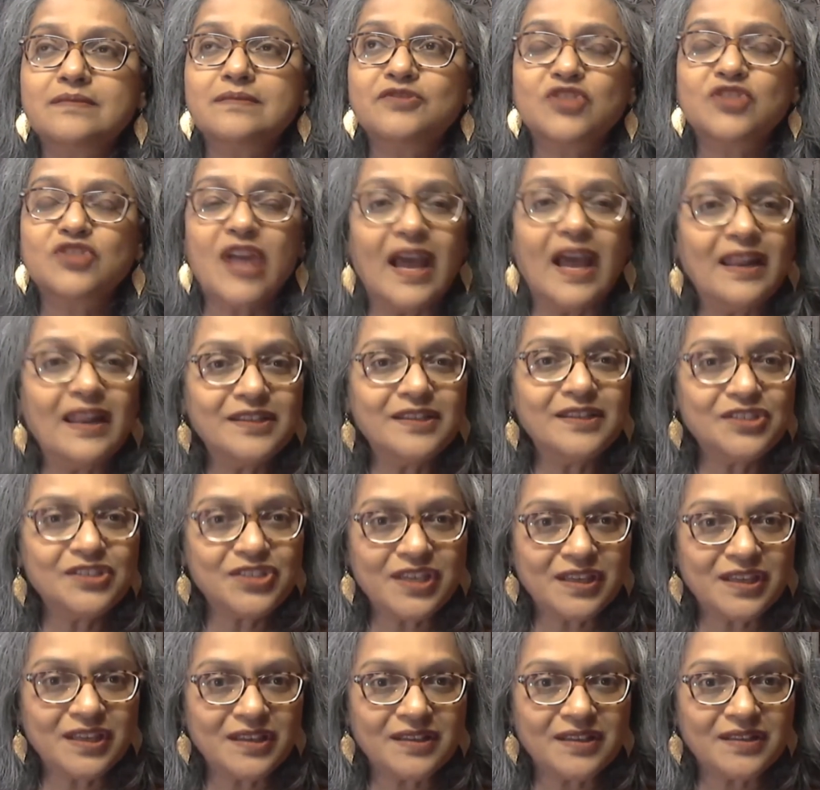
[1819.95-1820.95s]

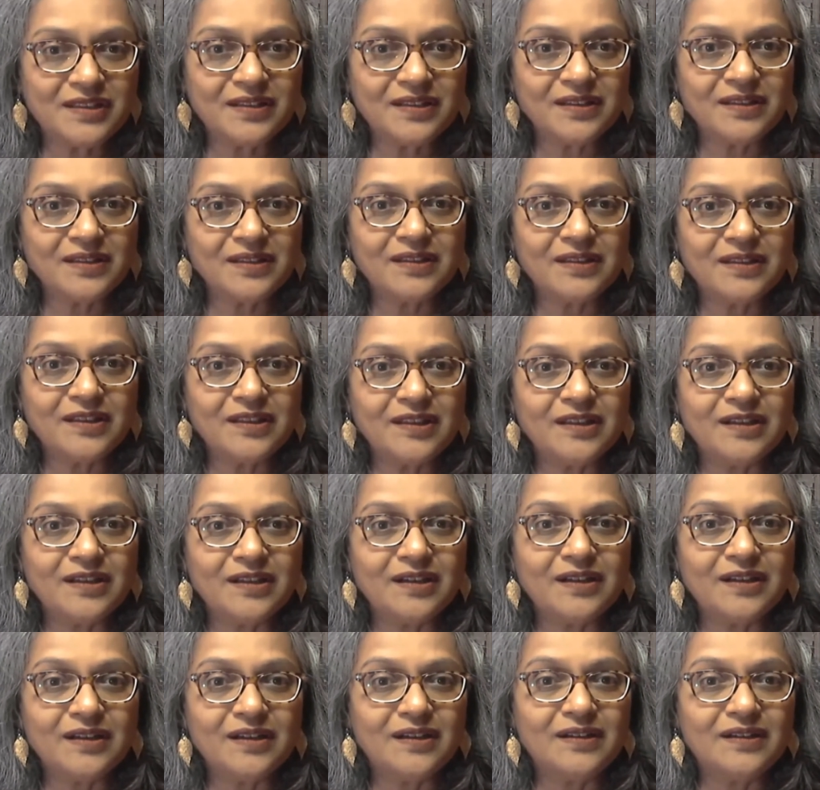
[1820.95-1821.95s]
challenging
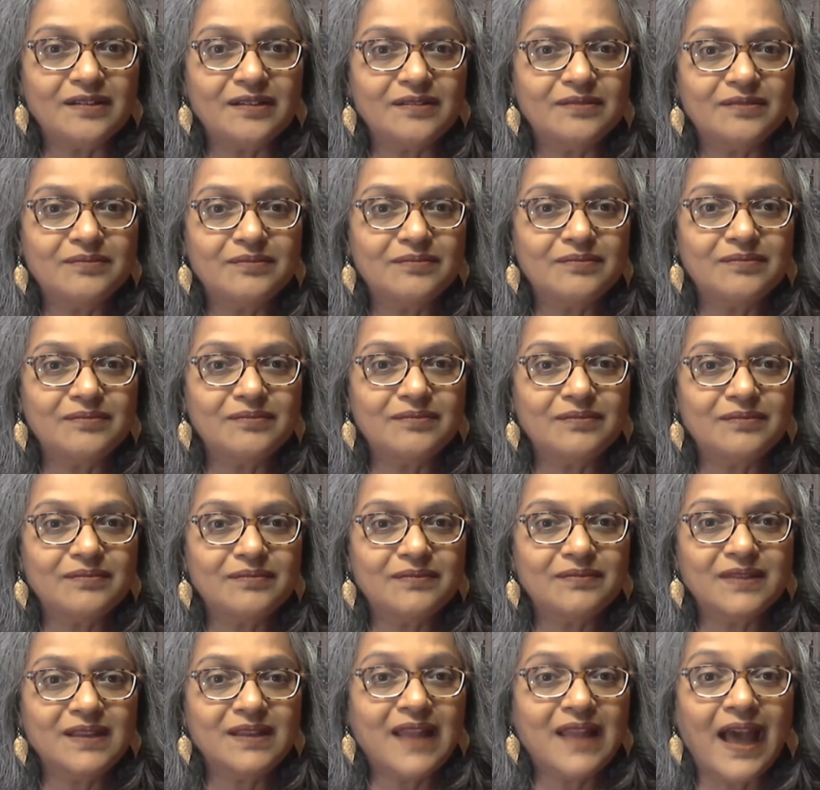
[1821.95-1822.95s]
uh,
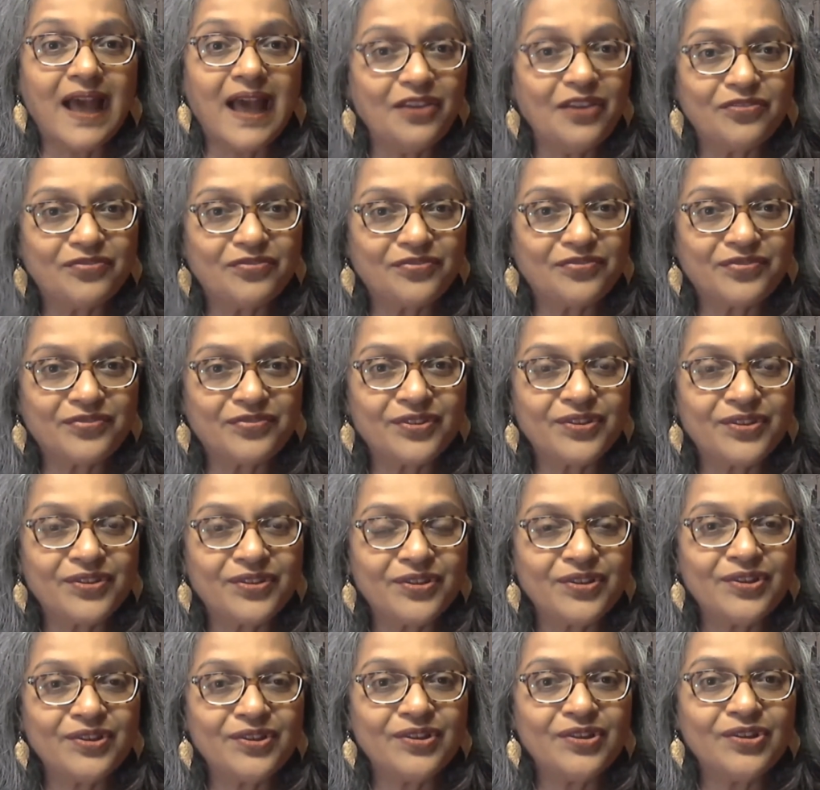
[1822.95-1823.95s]
life.
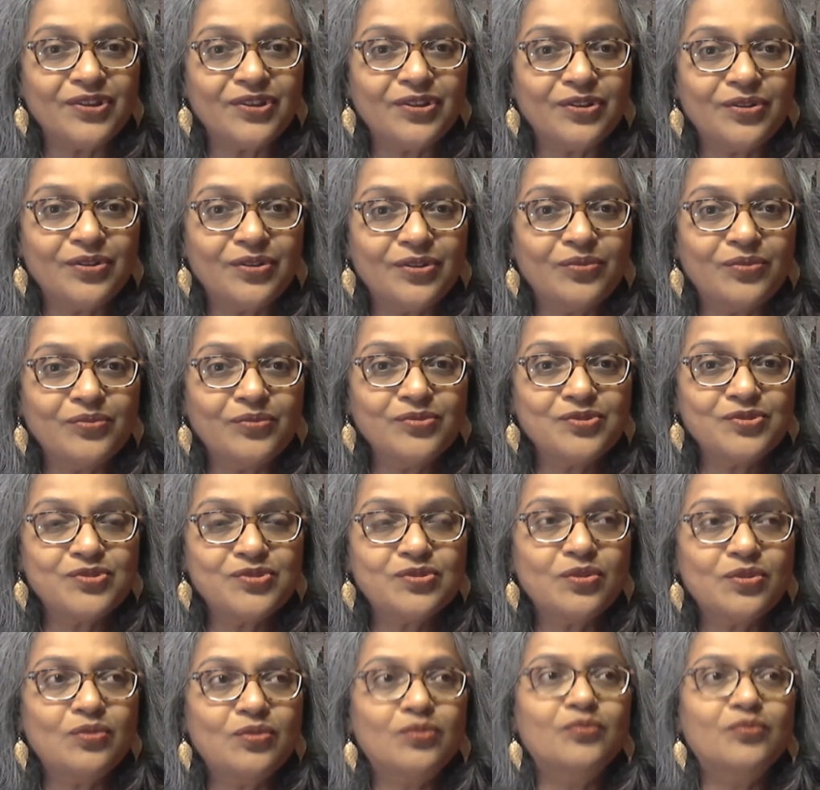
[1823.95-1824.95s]
You know,
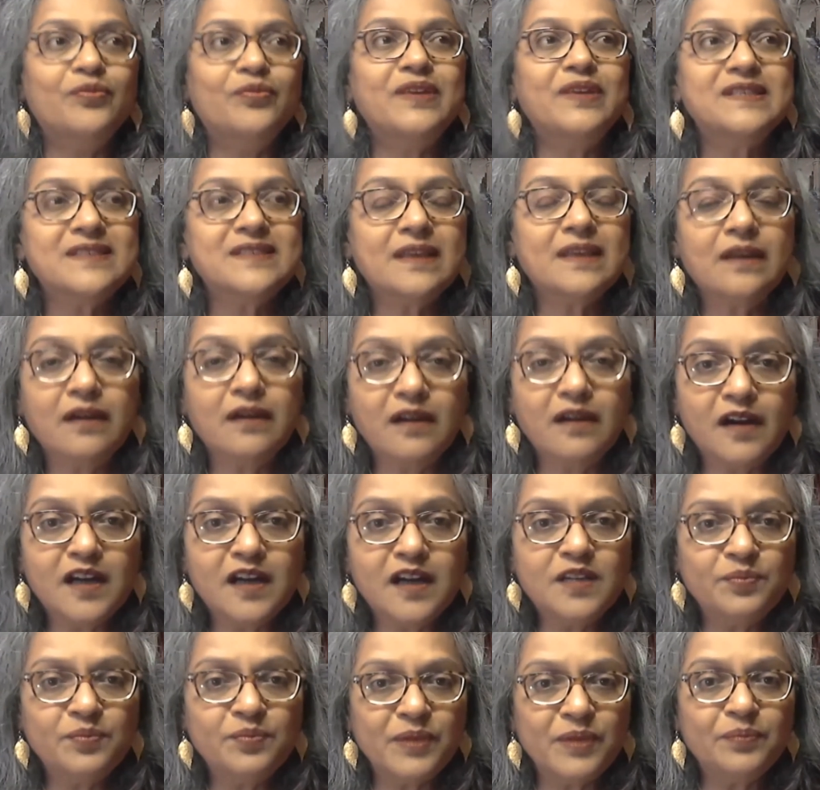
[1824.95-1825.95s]
so we say
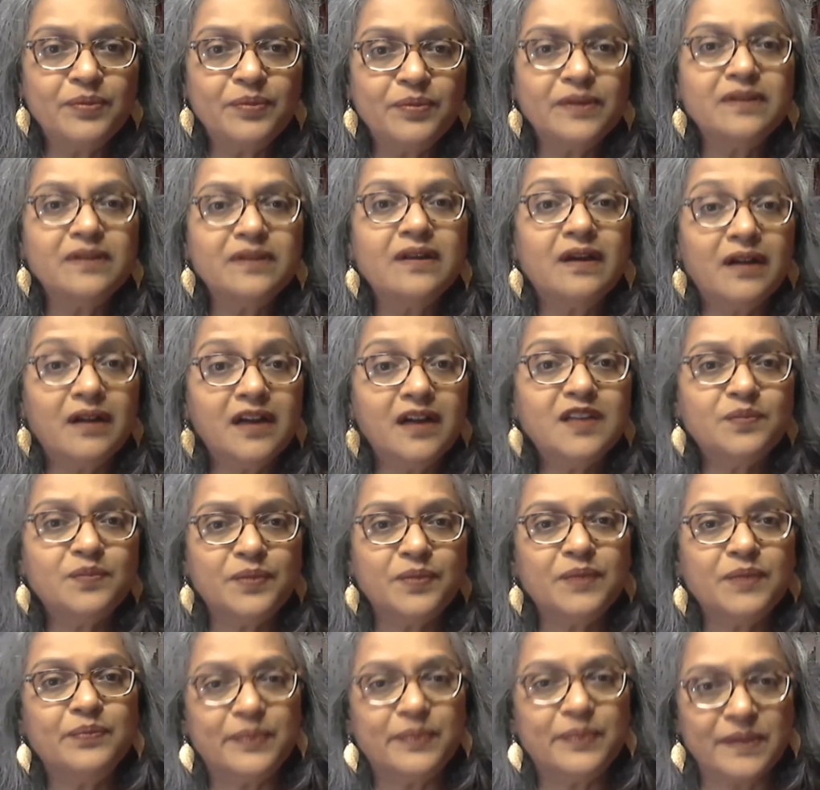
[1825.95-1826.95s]
hurt people hurt
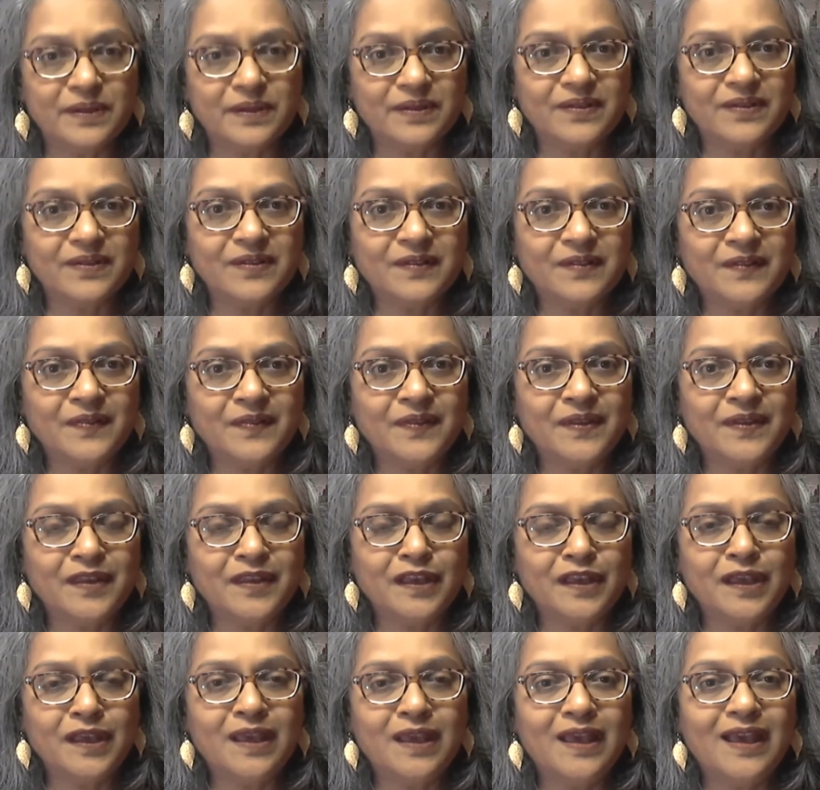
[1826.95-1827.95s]
people,
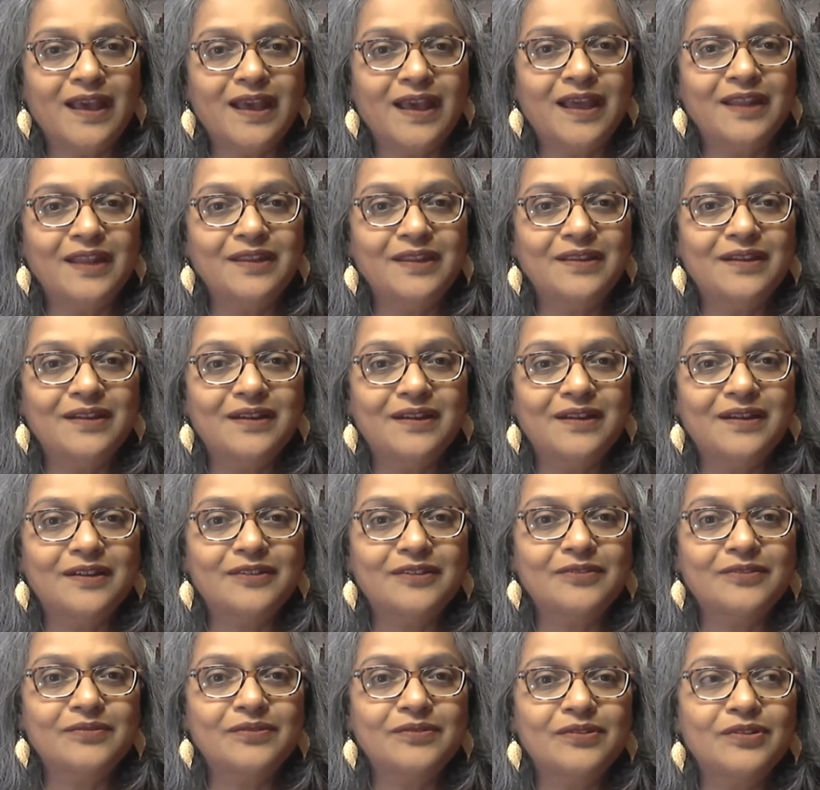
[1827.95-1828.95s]
and
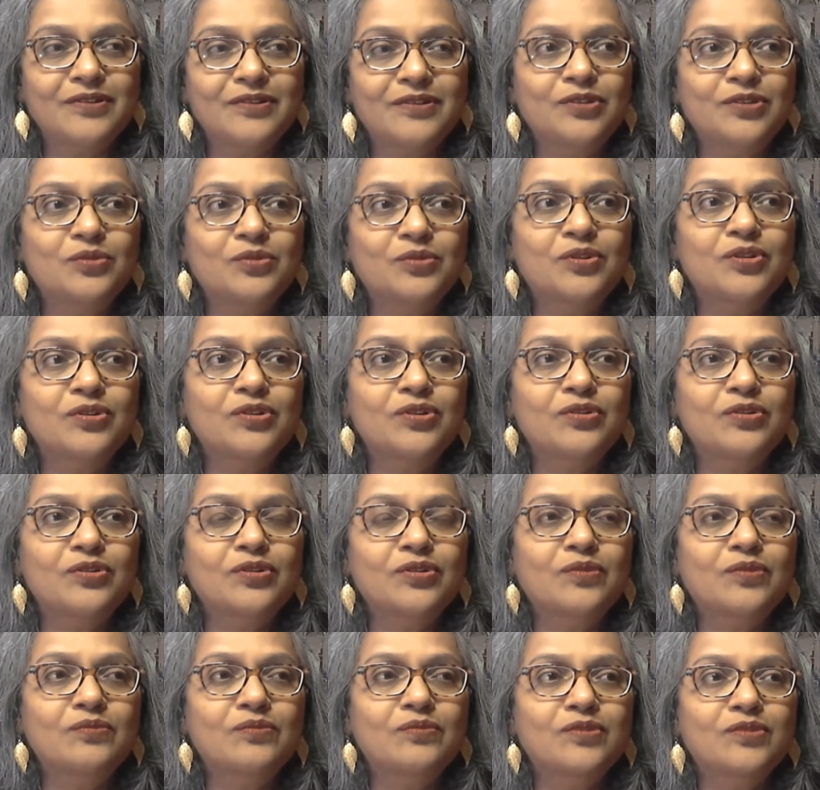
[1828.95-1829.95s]
uh, you will
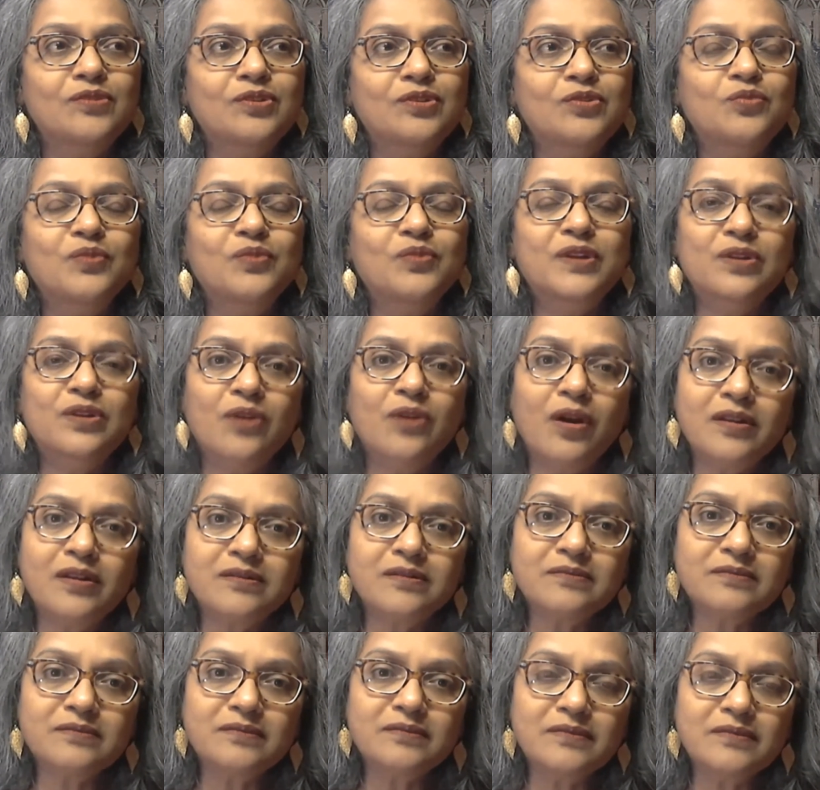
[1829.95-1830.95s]
you will not
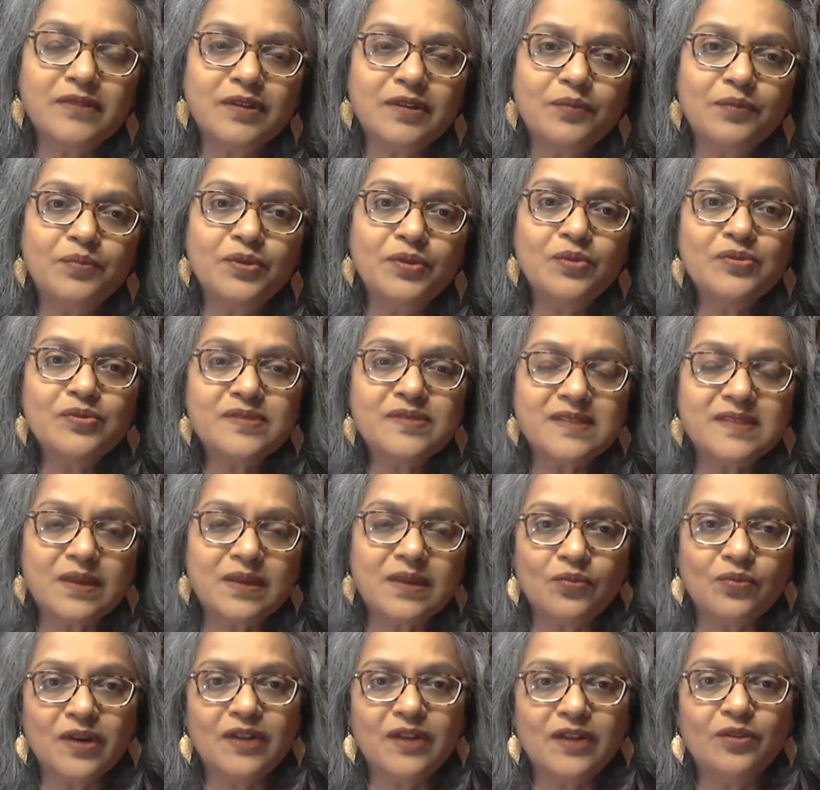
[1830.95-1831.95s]
abuse
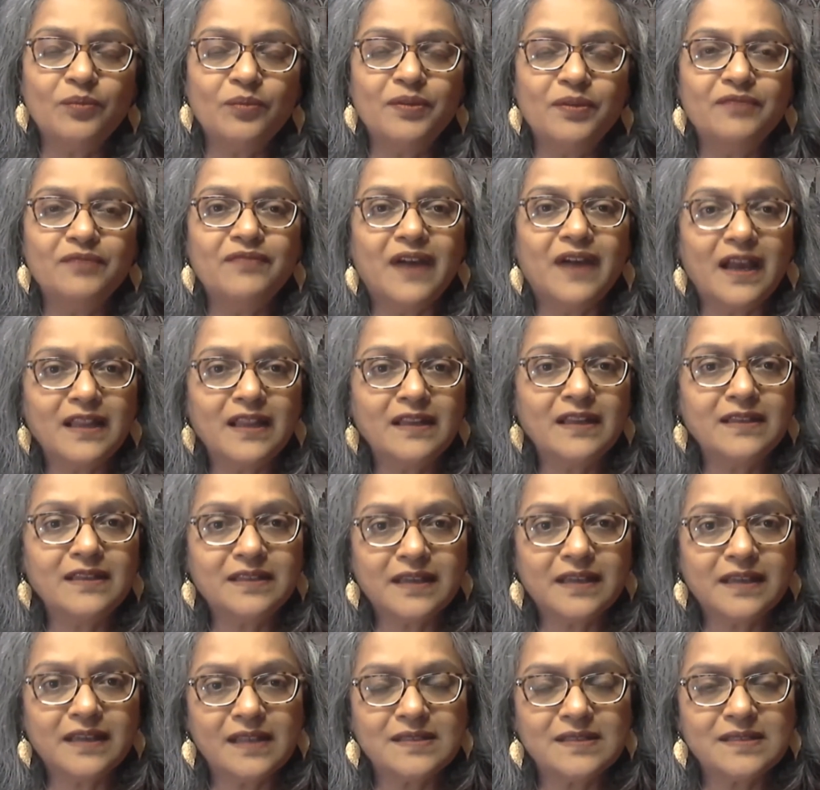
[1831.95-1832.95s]
someone or be violent
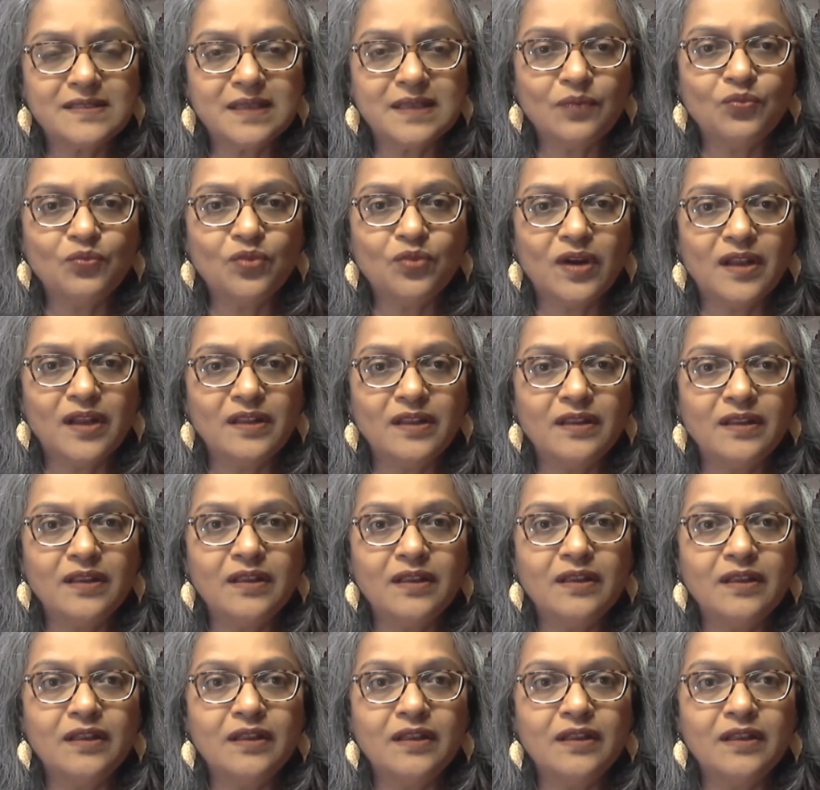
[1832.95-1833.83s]
against someone